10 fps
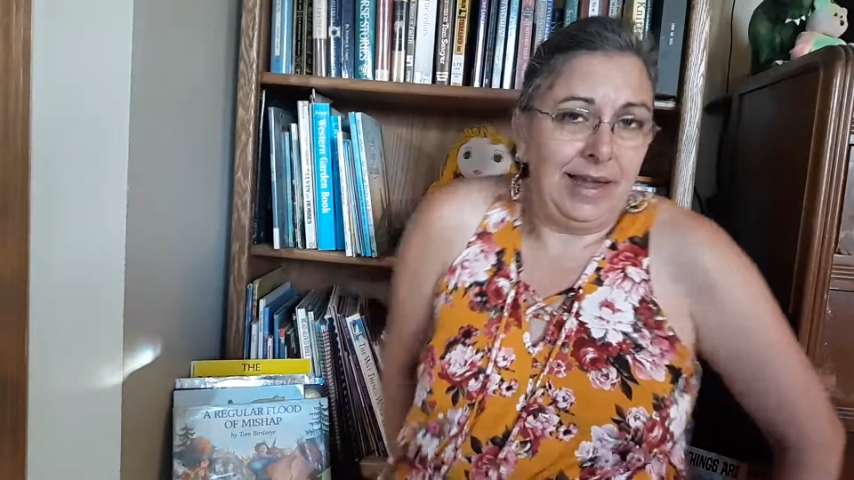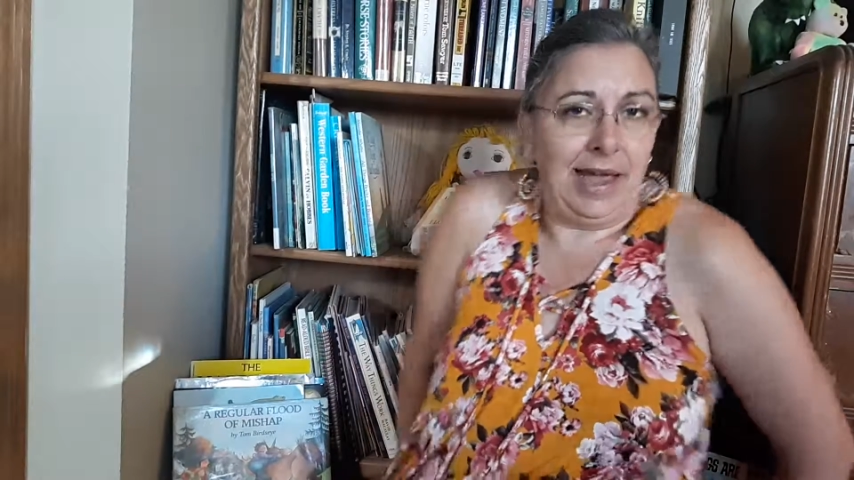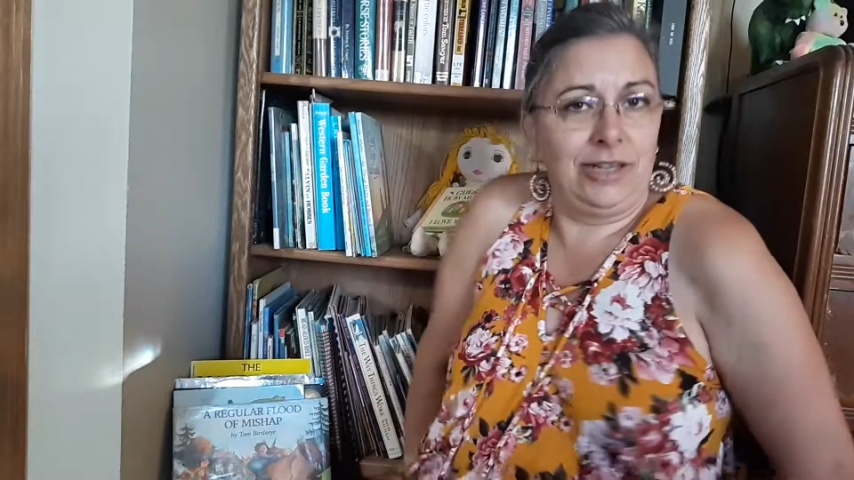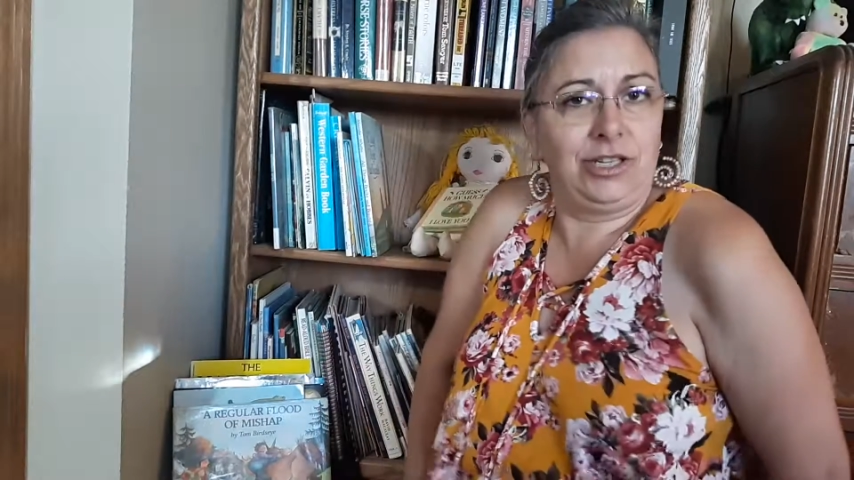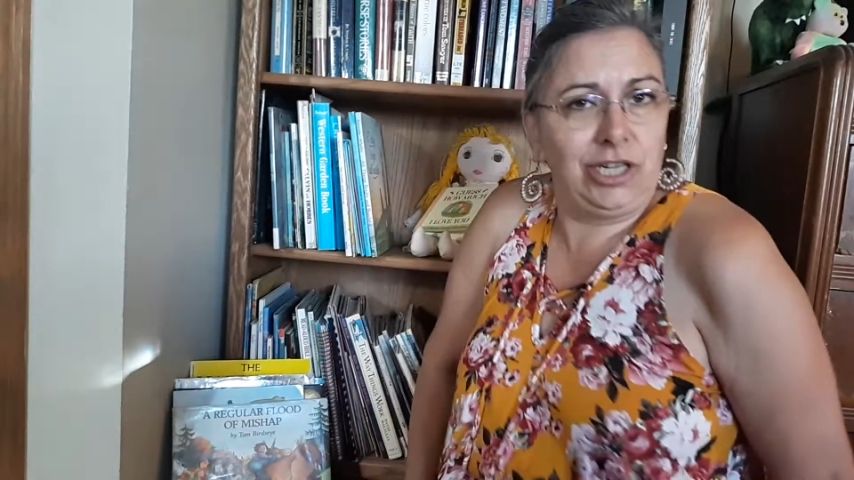
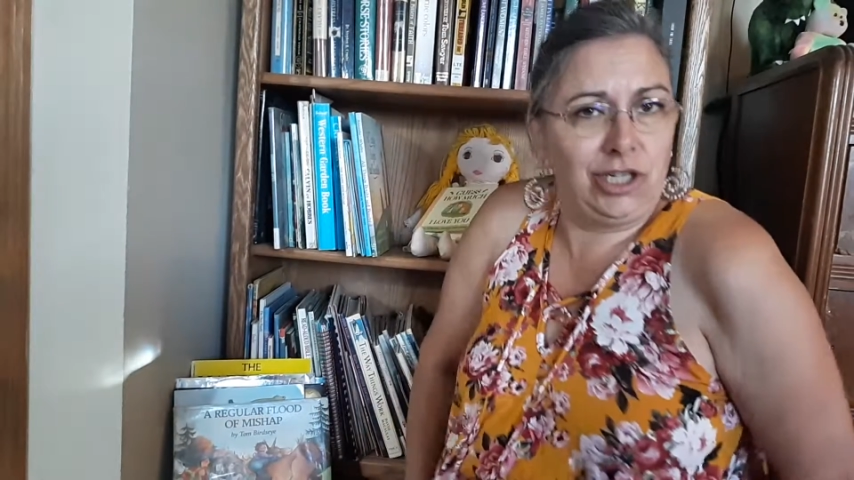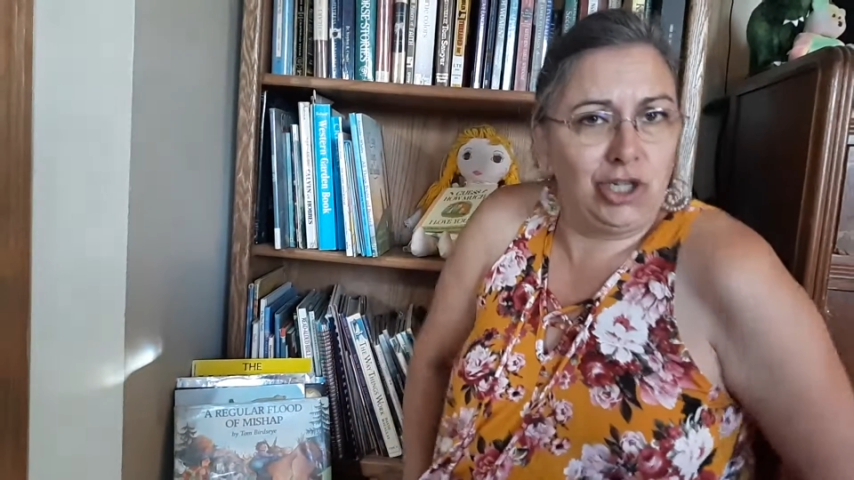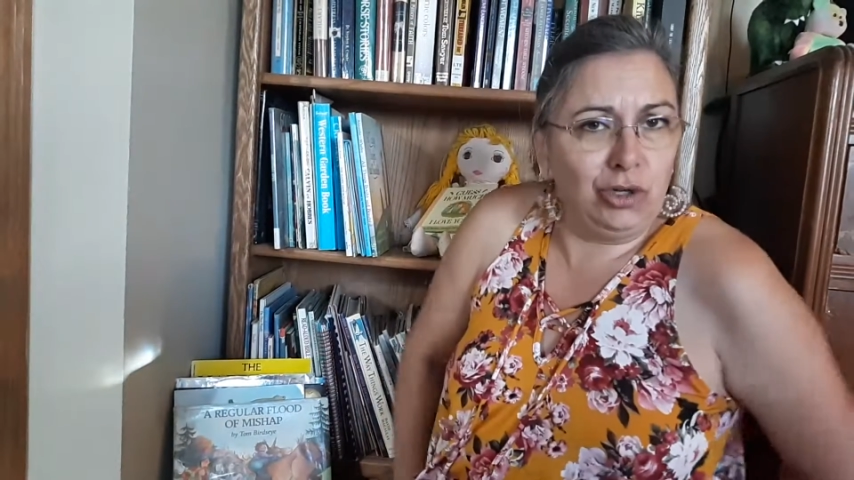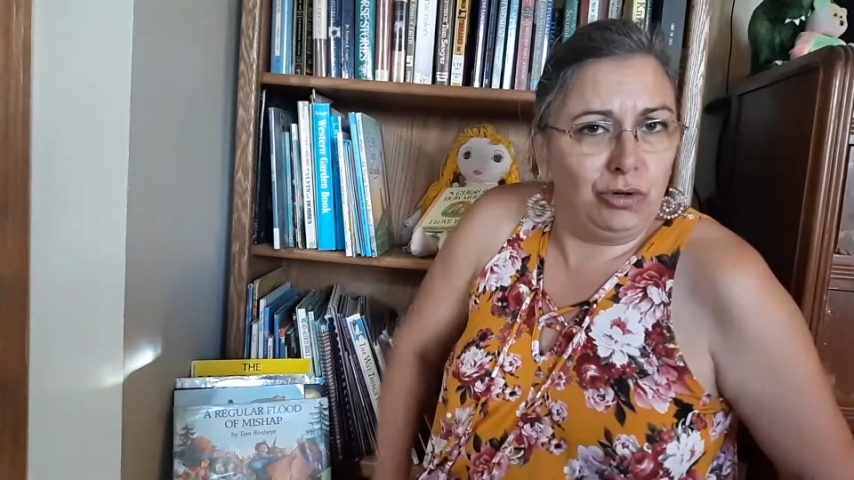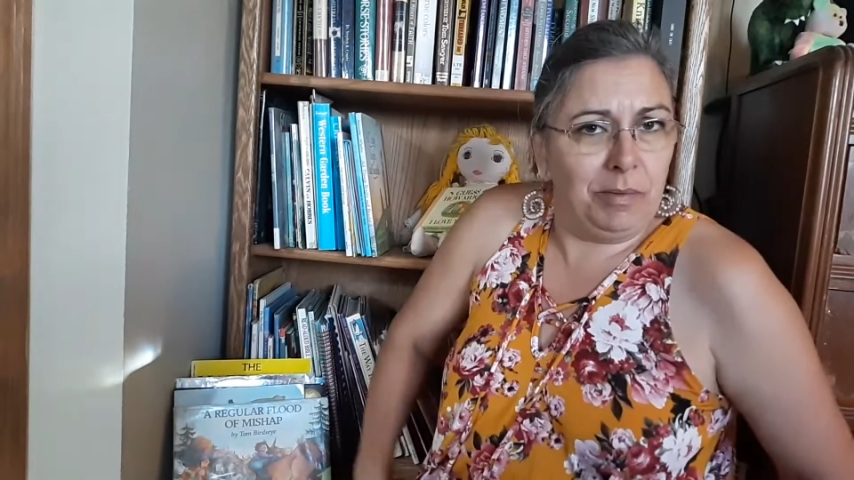And she
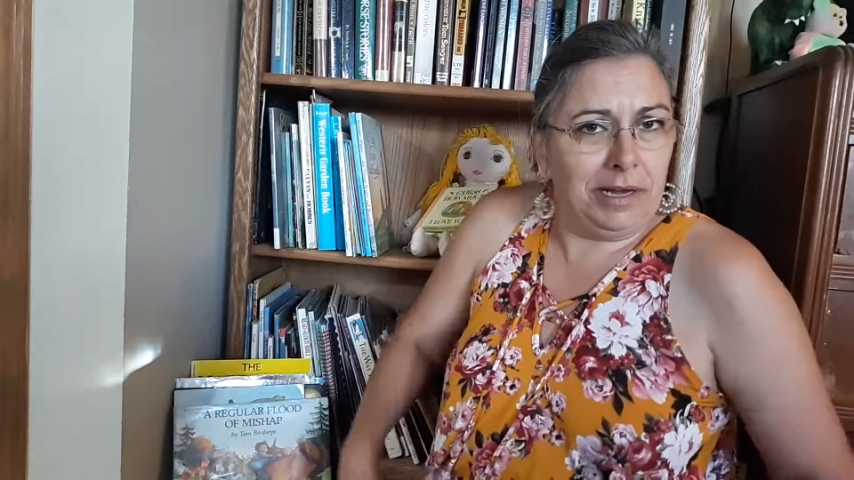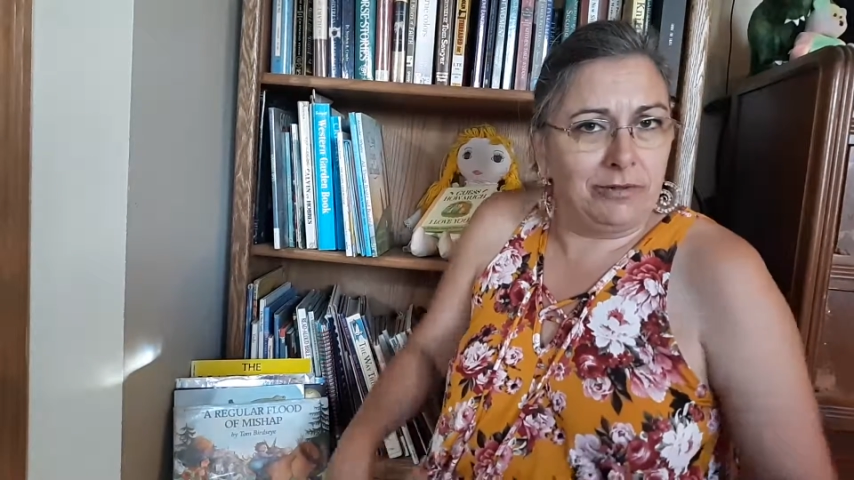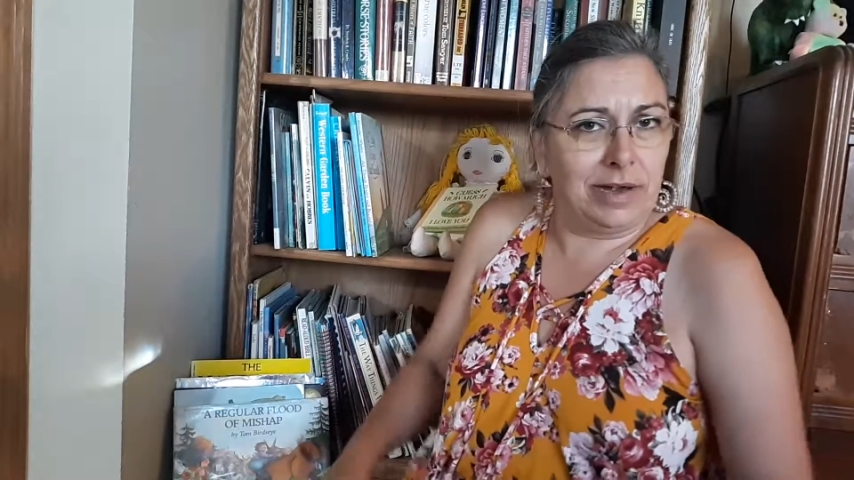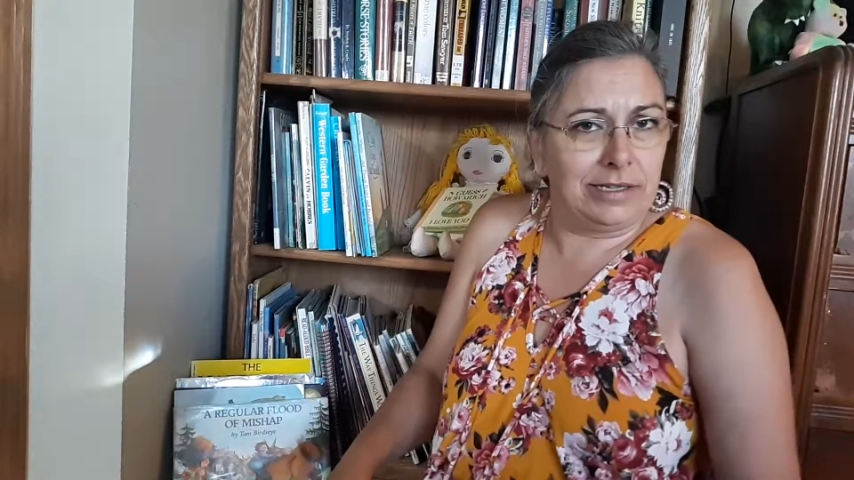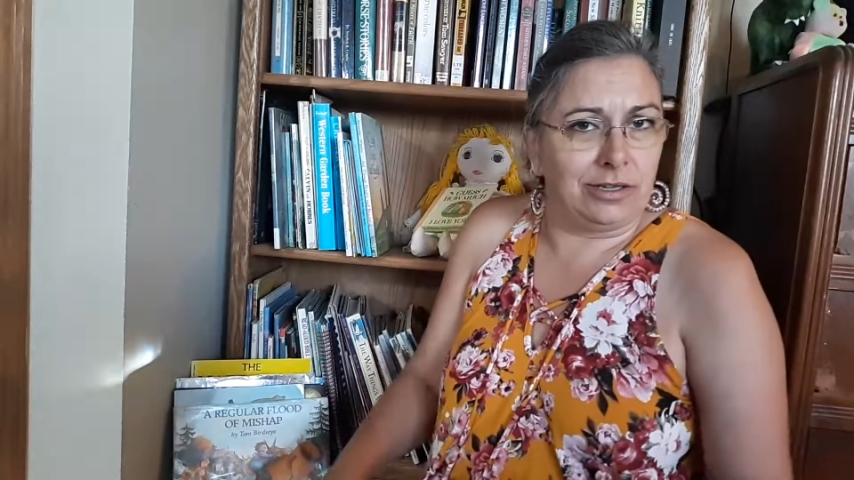chewed my
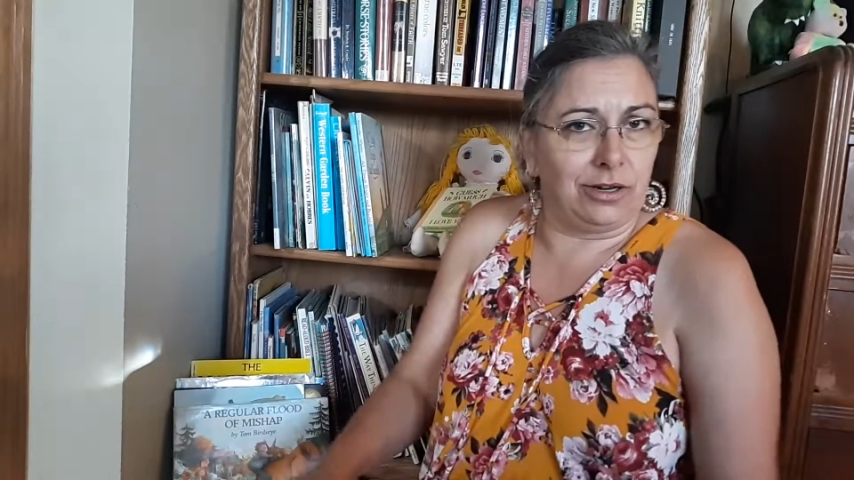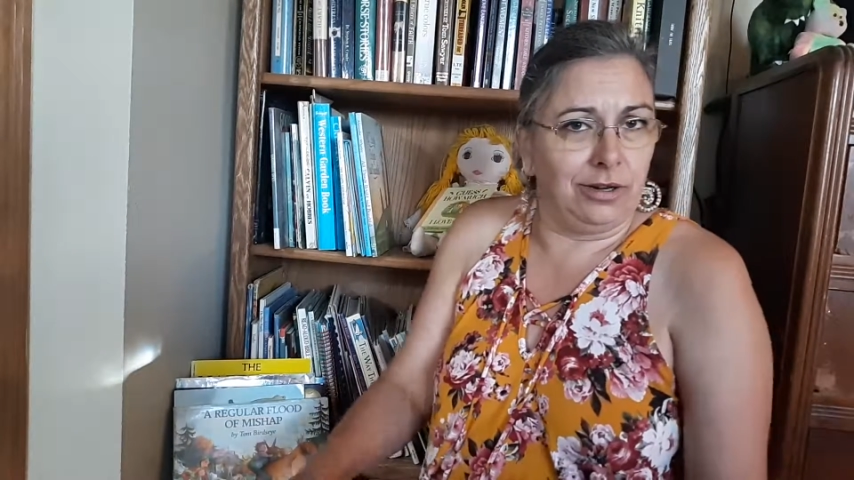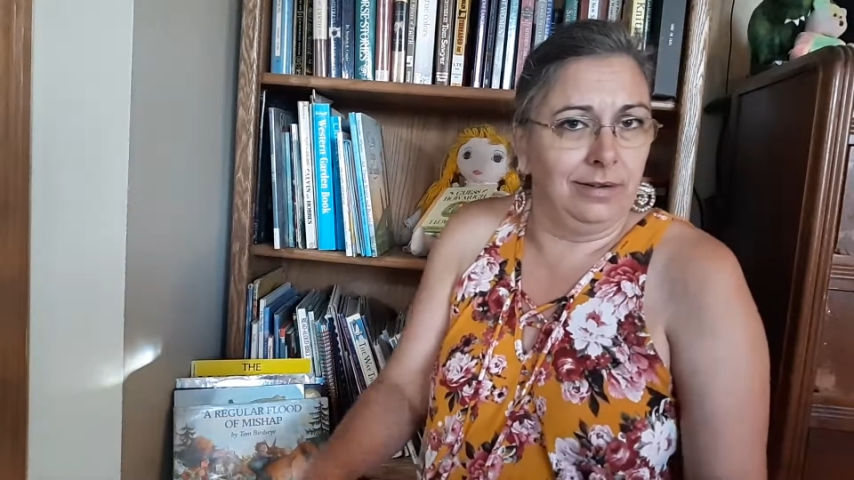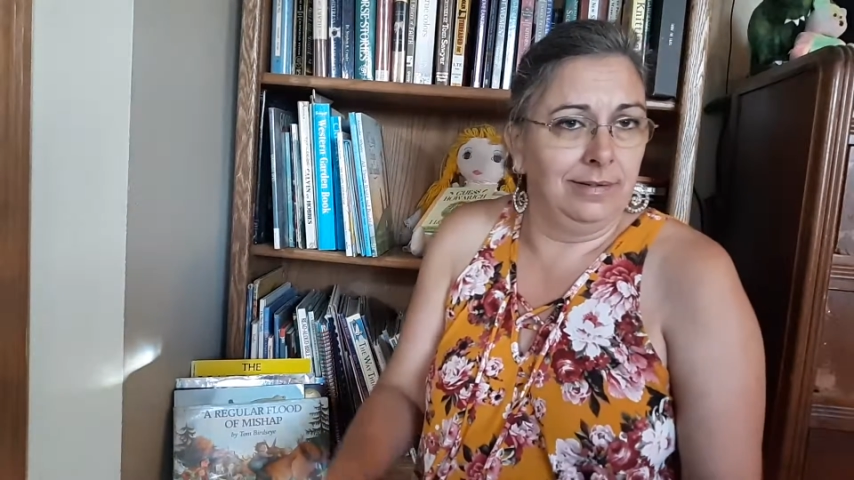dresser.